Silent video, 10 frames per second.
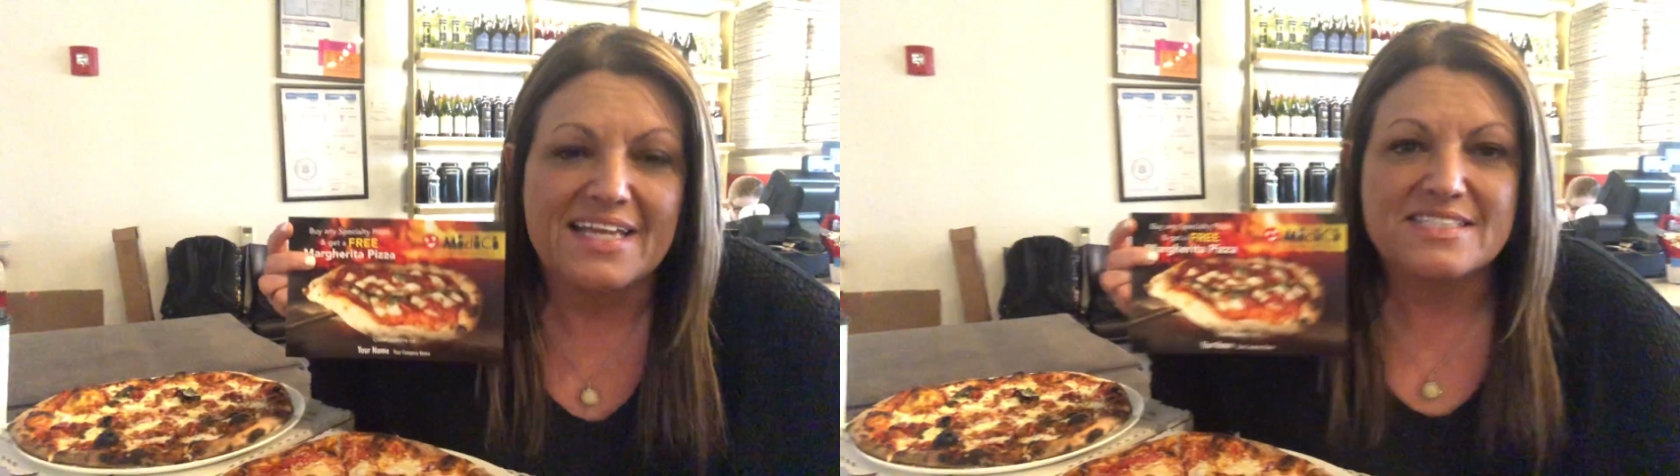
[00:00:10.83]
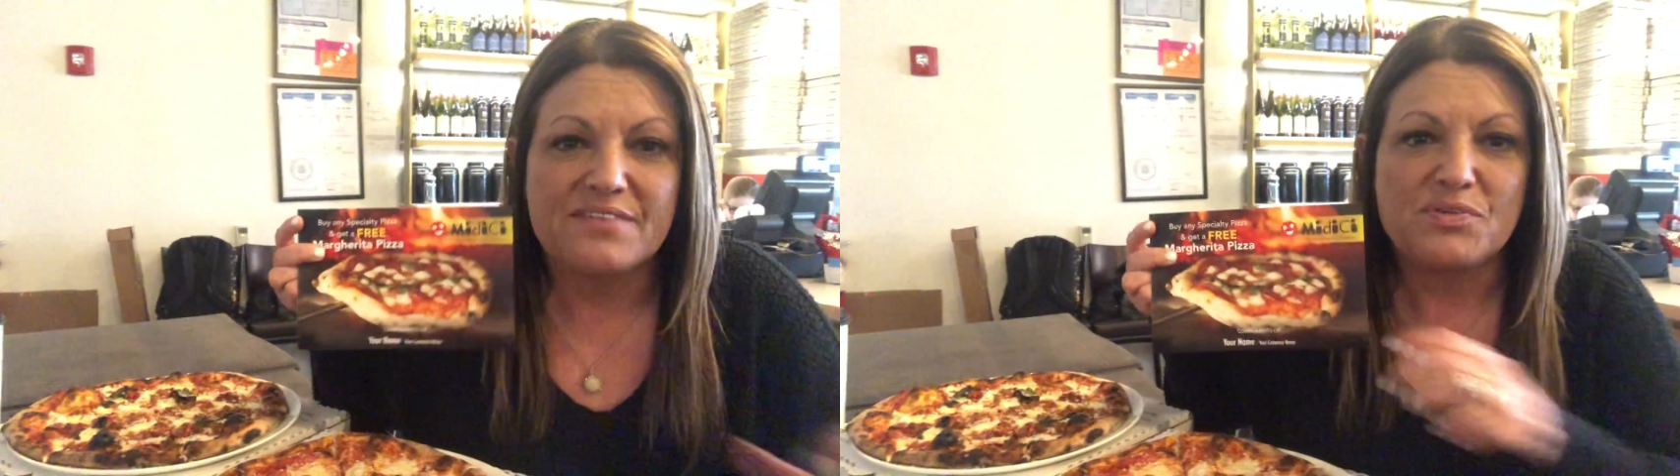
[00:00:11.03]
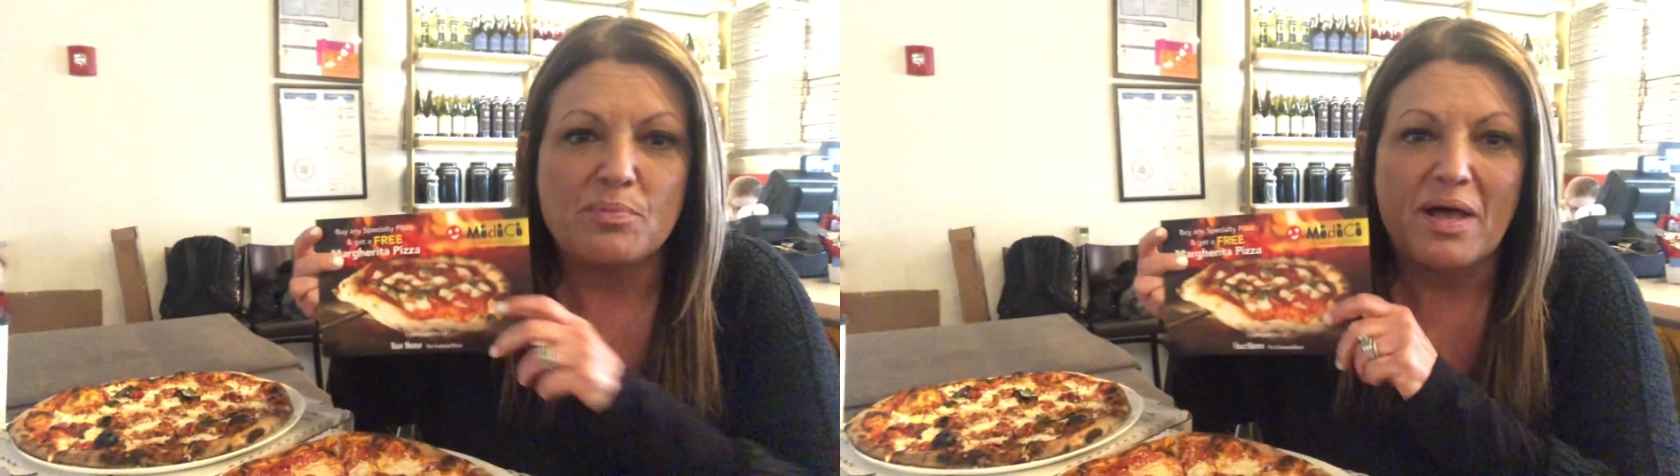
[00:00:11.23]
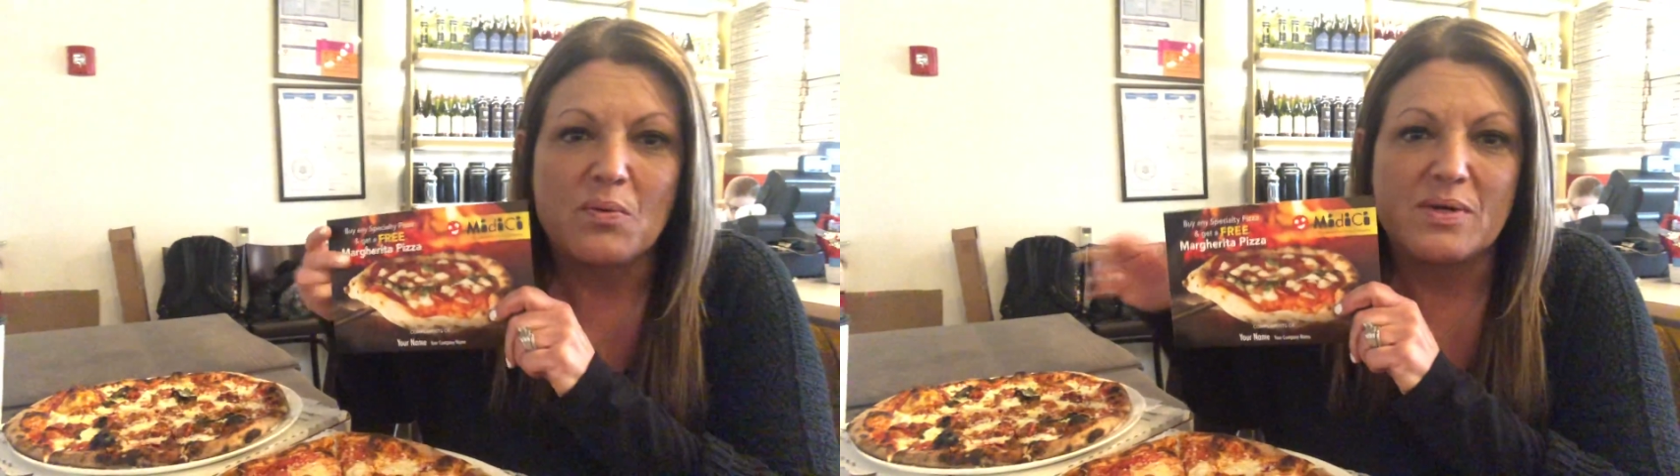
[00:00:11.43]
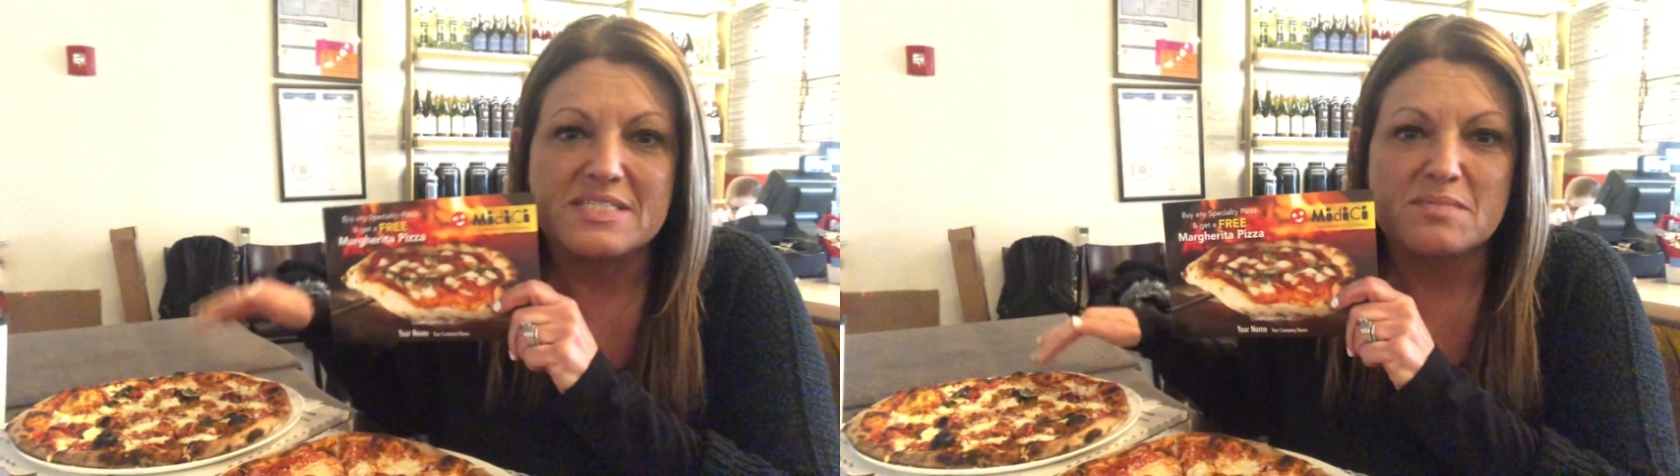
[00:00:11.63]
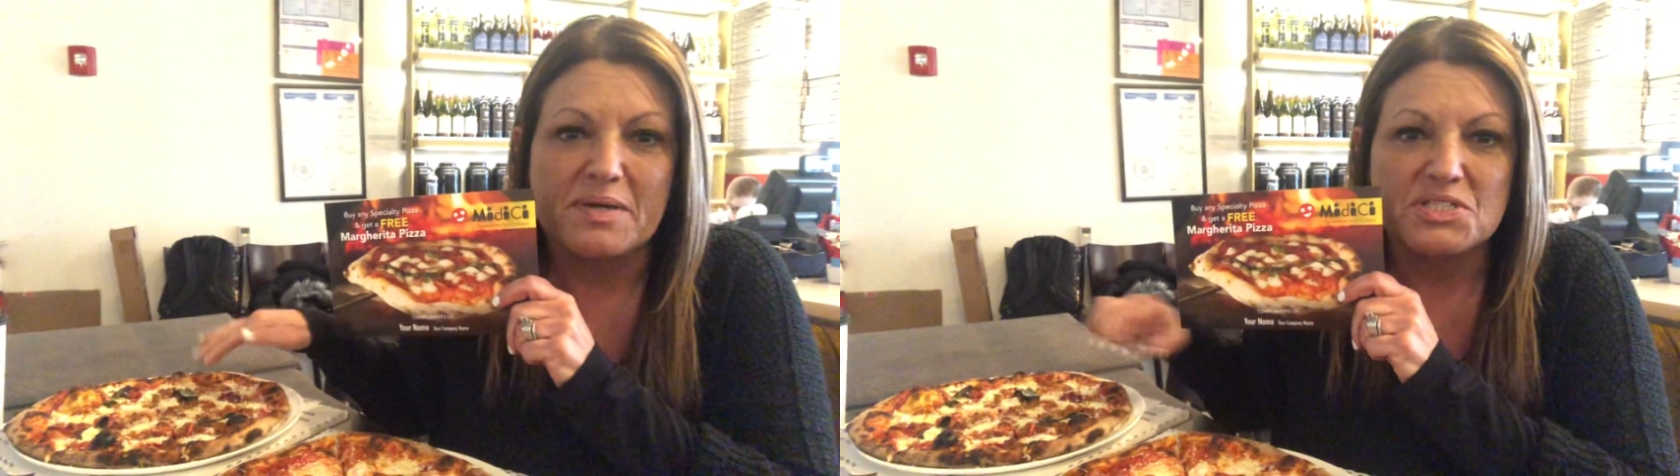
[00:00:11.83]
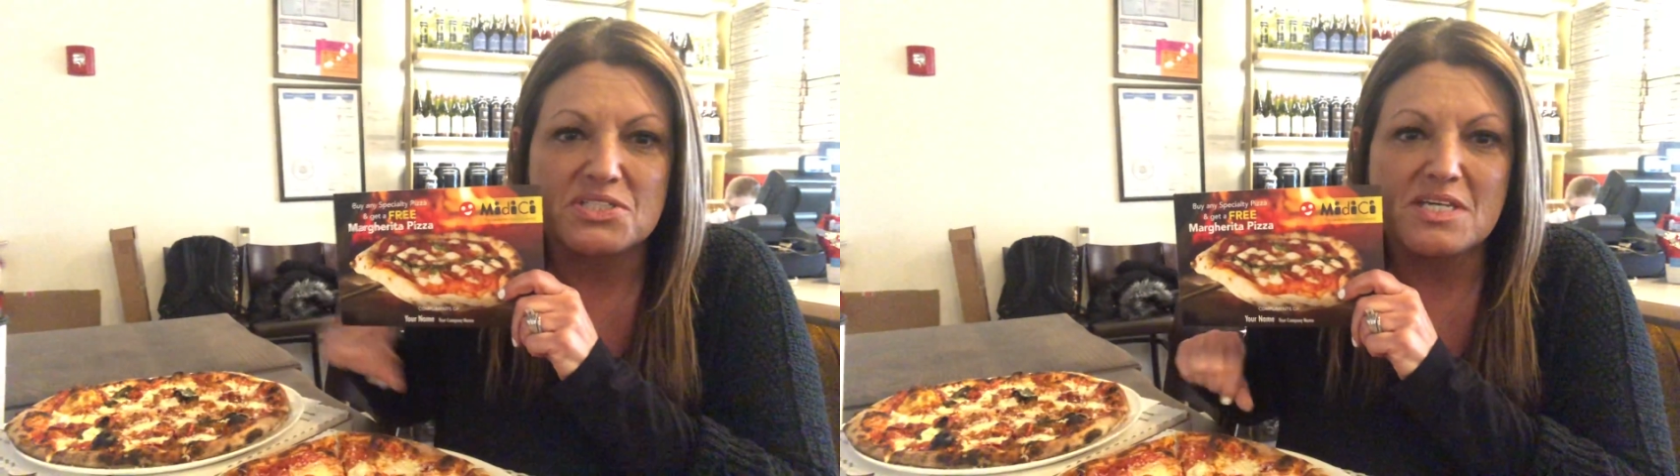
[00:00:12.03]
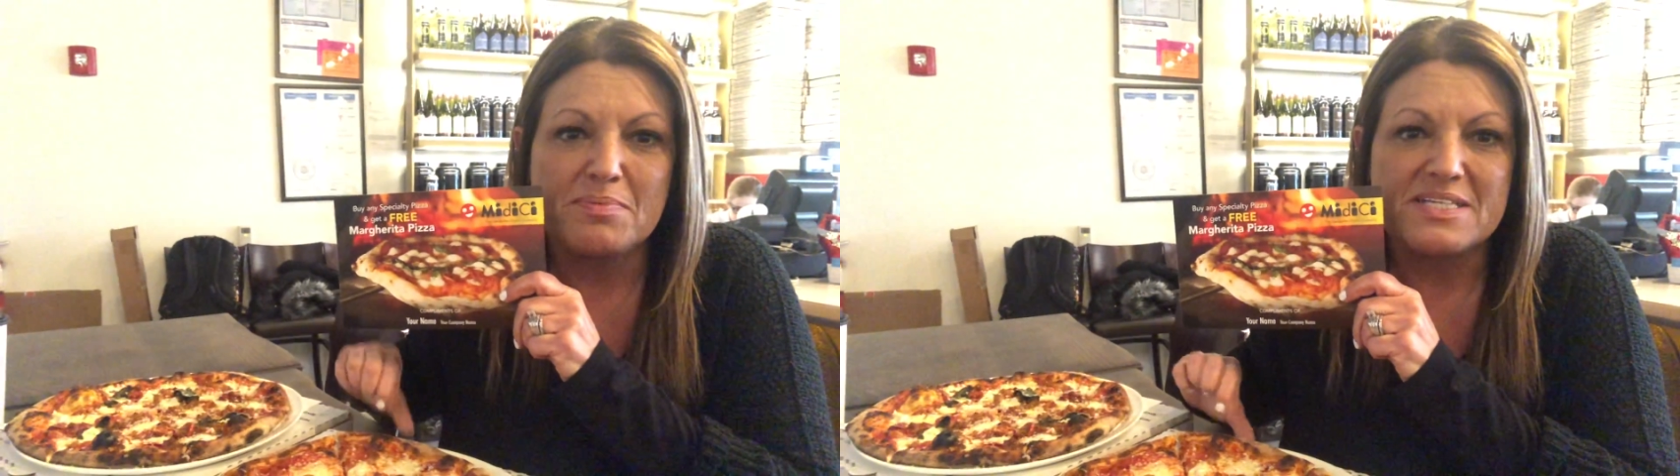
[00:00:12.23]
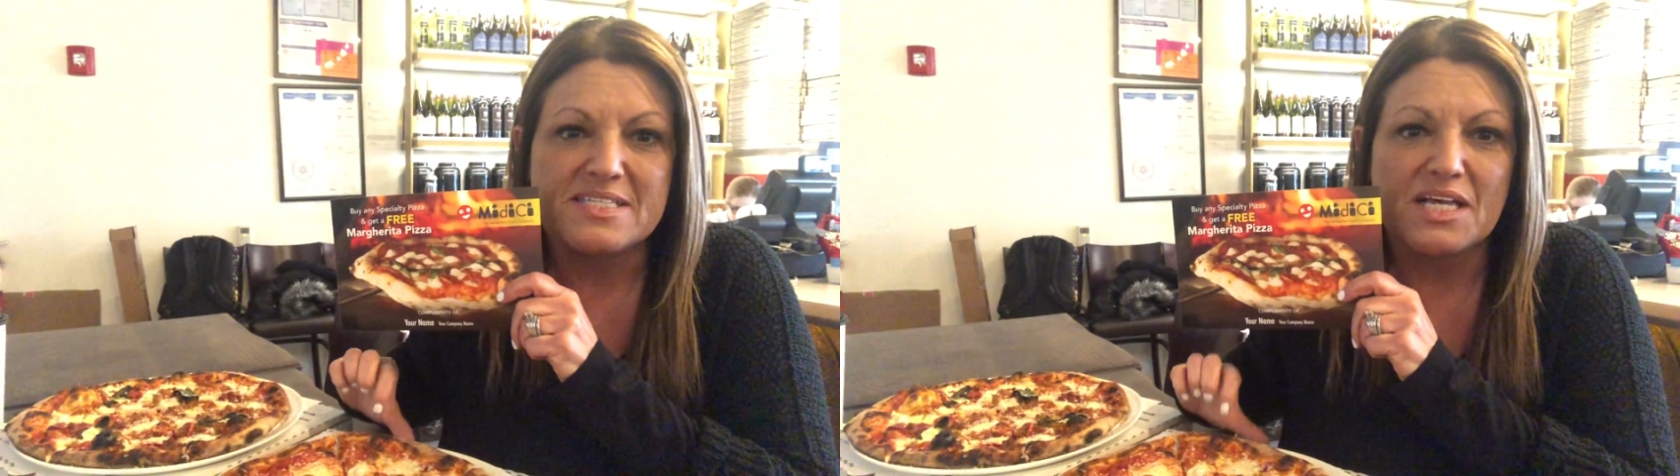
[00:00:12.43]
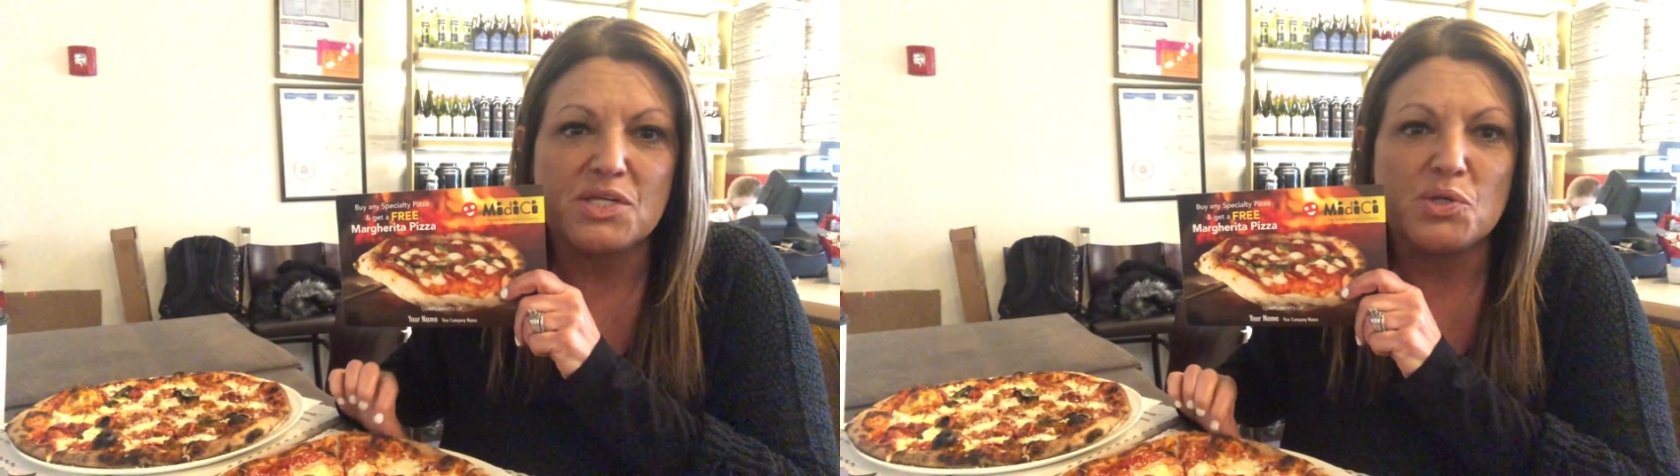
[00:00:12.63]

is if you buy one specialty pizza,